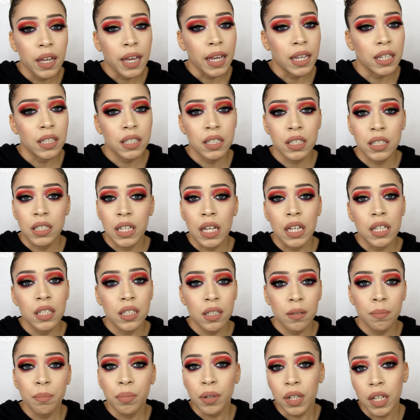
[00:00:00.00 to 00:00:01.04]
It stays
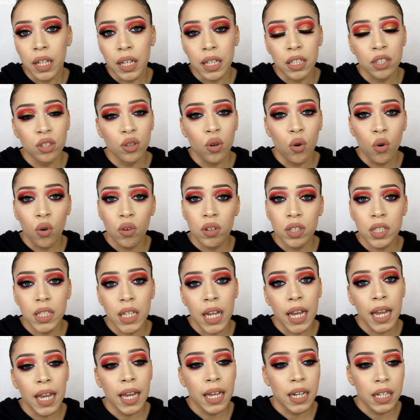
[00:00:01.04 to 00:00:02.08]
in place all
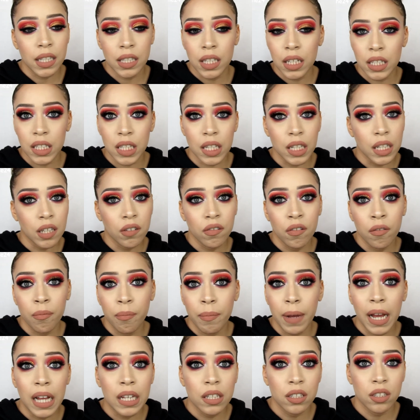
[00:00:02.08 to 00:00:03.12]
day, and it doesn't leave a
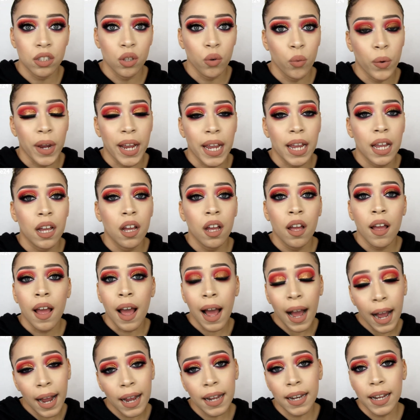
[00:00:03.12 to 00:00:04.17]
mess the way
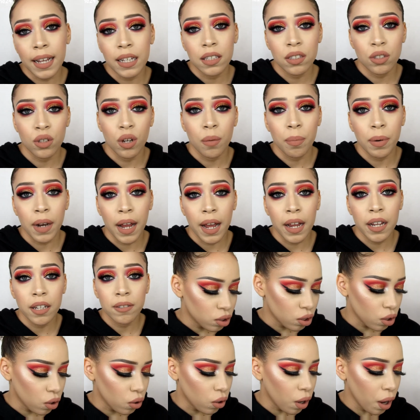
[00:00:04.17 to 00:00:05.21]
I like to apply it.
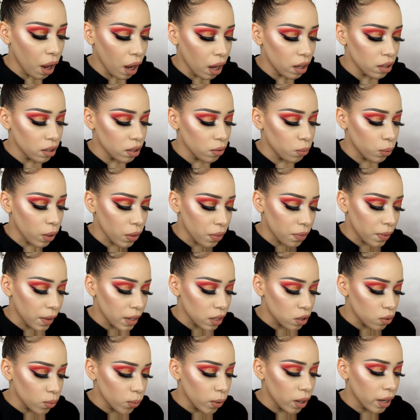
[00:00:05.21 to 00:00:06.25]
So with
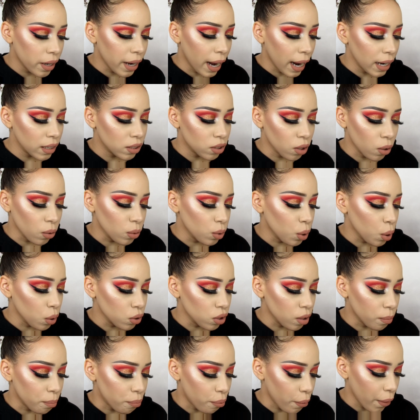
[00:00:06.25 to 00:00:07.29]
this one, I don't know
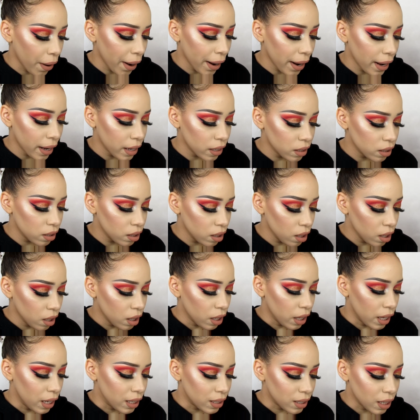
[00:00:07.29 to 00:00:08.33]
the brand.
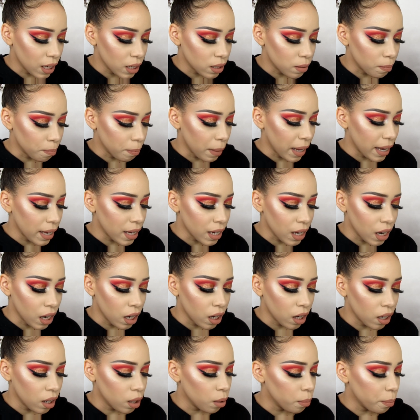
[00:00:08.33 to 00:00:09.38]
It says
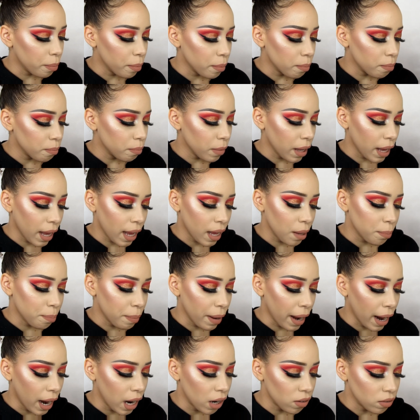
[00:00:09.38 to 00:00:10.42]
Makeup A
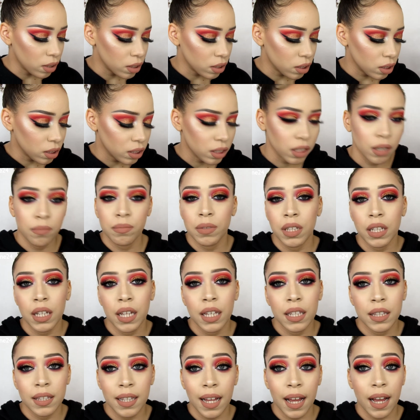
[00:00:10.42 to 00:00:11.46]
Paris or something
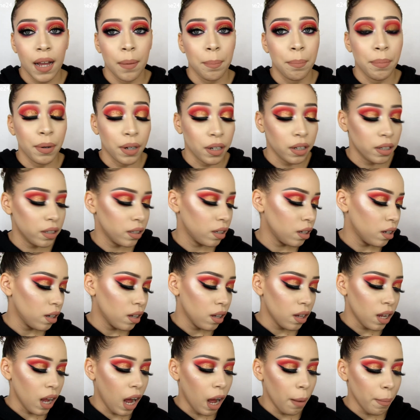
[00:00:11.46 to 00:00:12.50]
like that, but
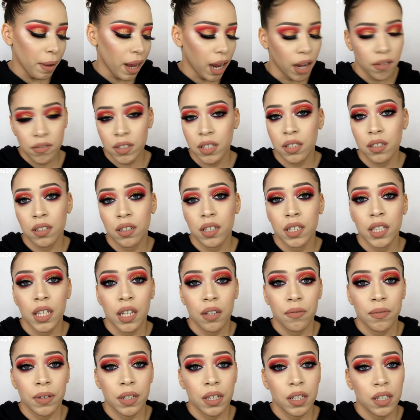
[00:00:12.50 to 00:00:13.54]
I'm gonna have to
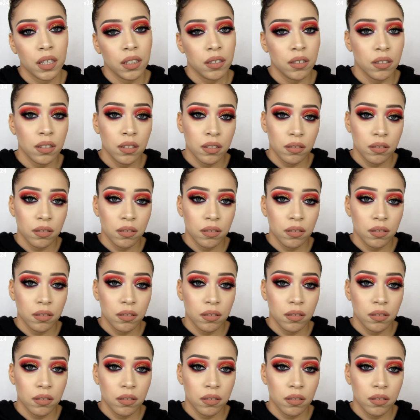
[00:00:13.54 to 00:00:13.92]
give it,